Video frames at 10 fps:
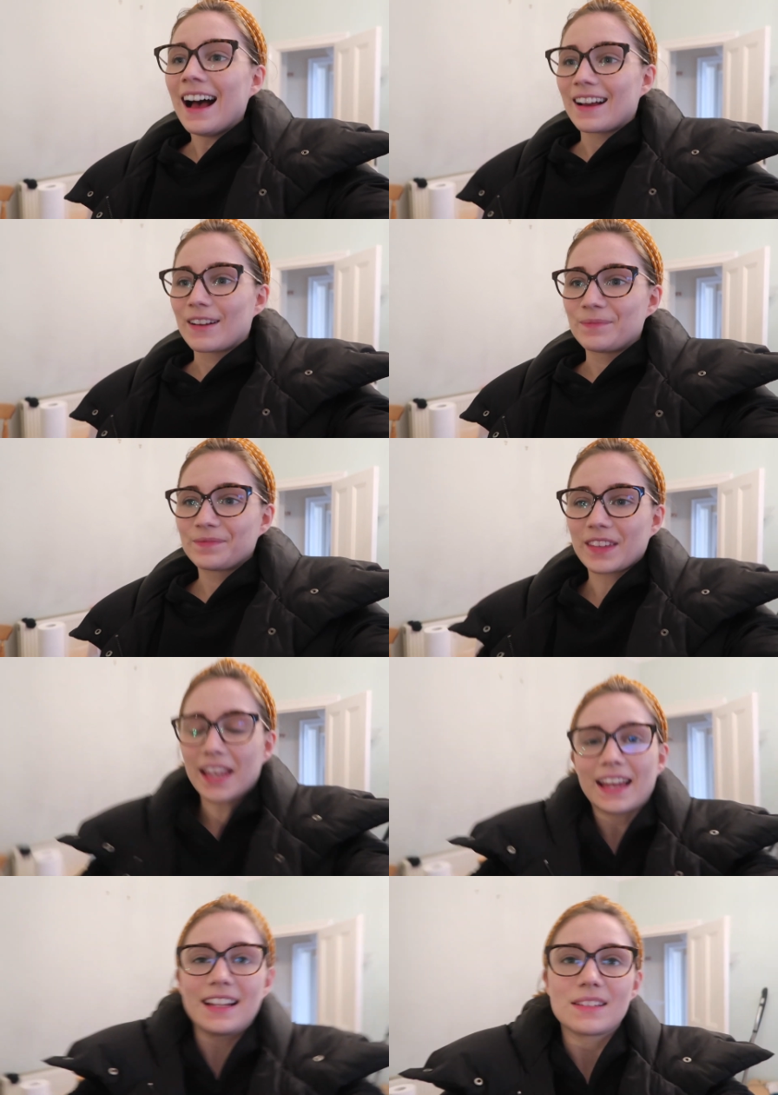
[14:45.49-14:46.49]

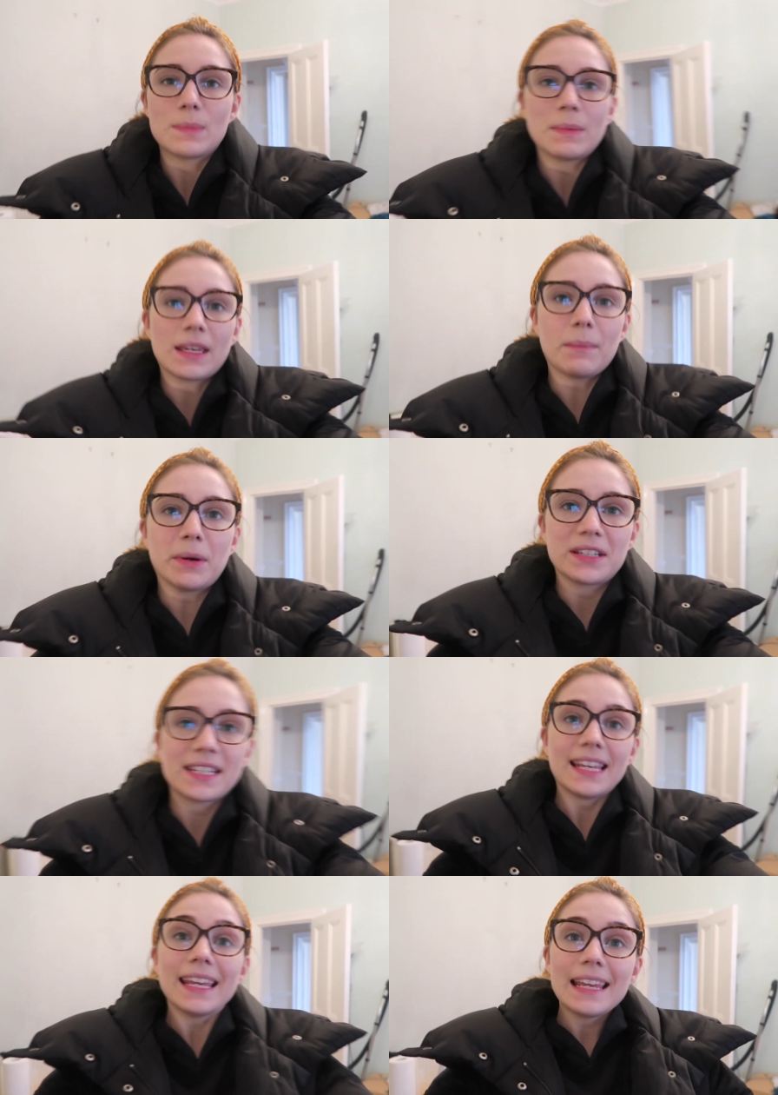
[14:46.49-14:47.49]
And maybe get a bite
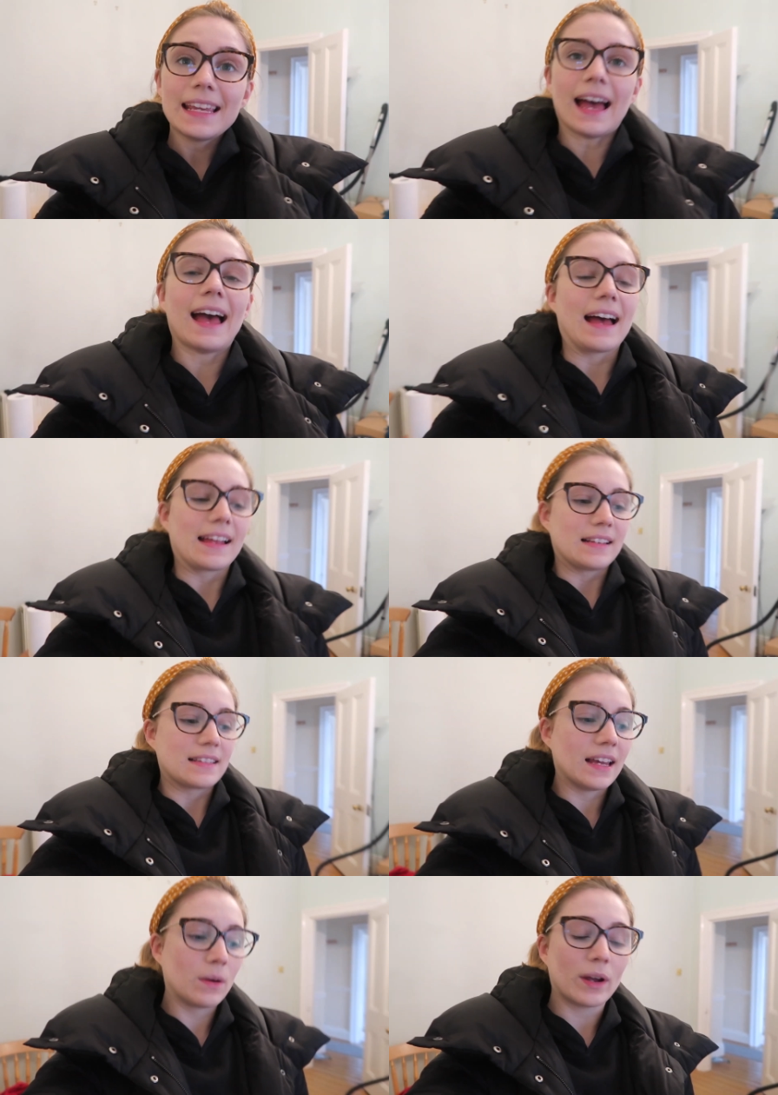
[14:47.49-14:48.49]
to eat
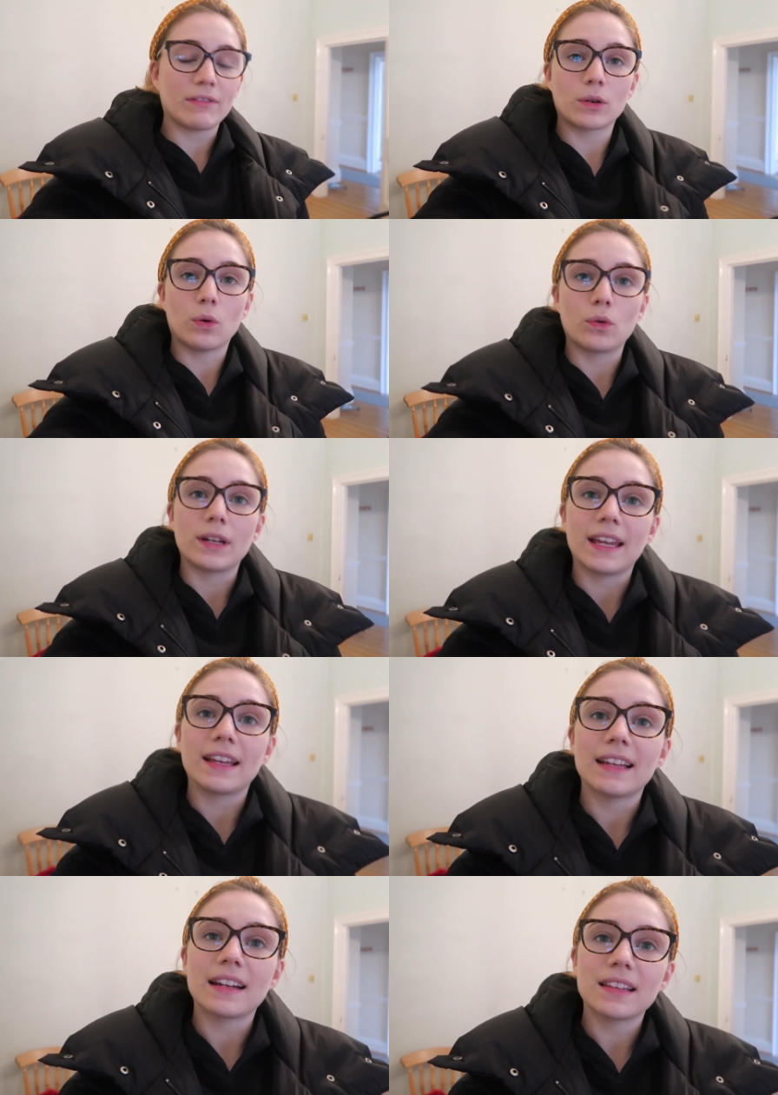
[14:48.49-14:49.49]
and wait for
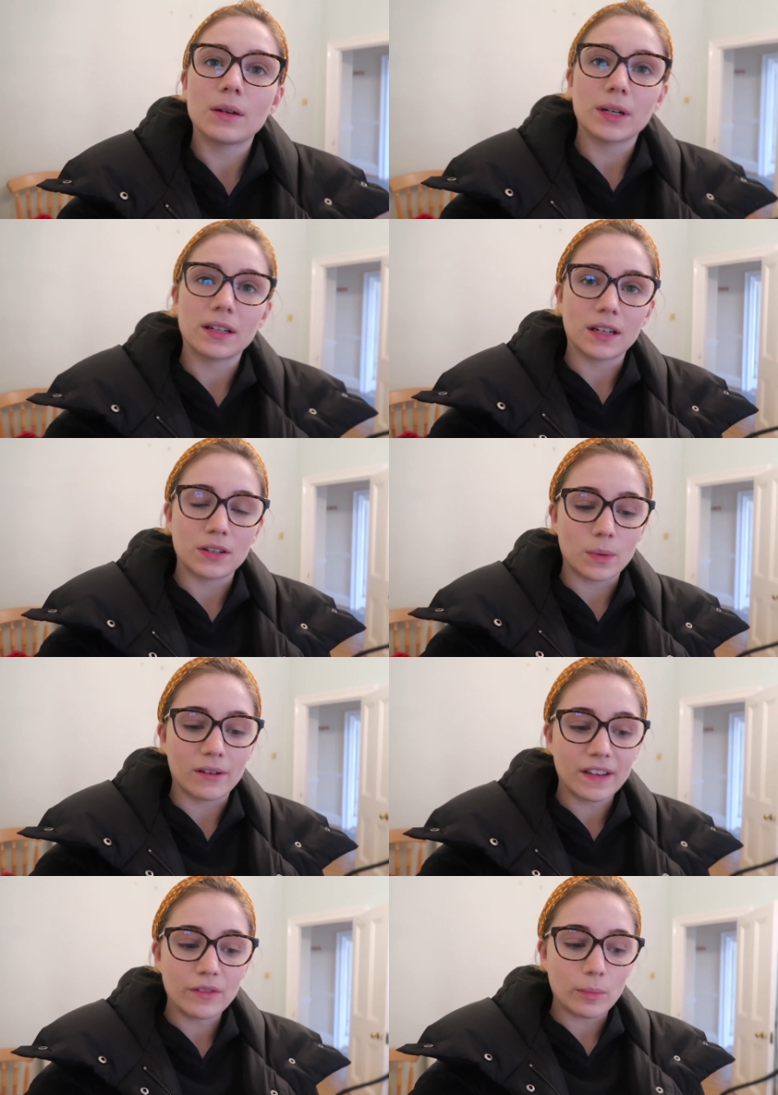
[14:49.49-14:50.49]
Courtney. And then I think we're gonna go to
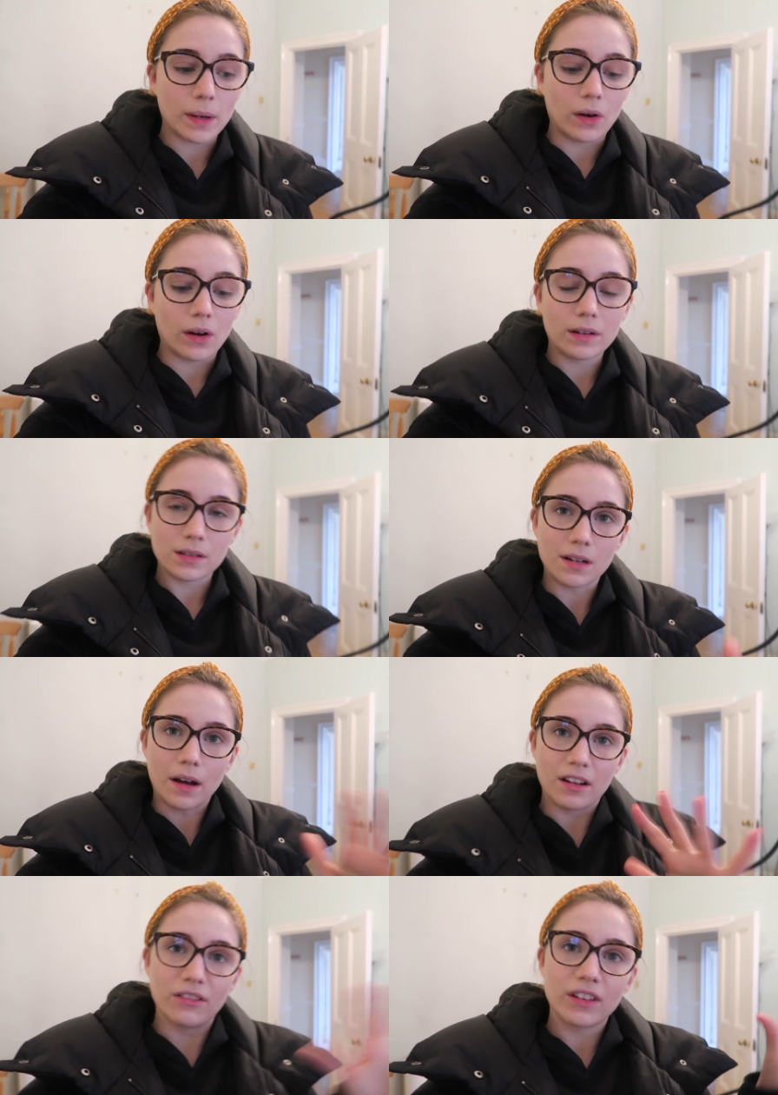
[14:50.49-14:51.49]
our favourite park to
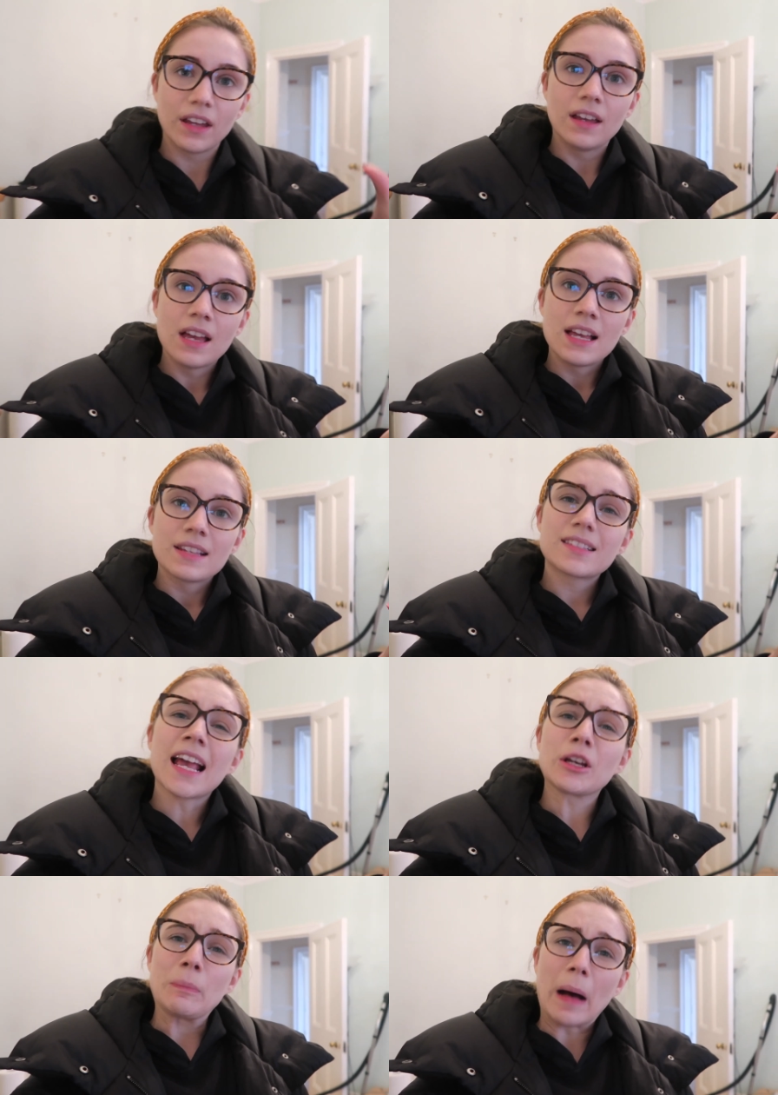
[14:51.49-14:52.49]
kind of
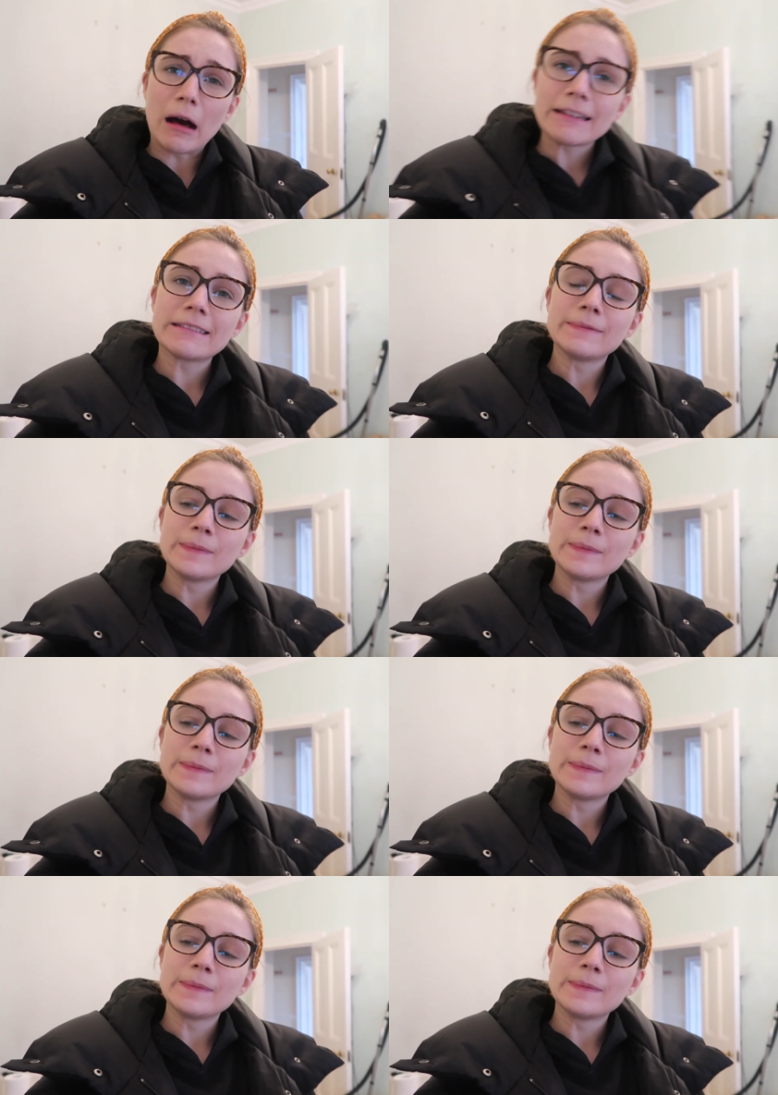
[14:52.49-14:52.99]
say goodbye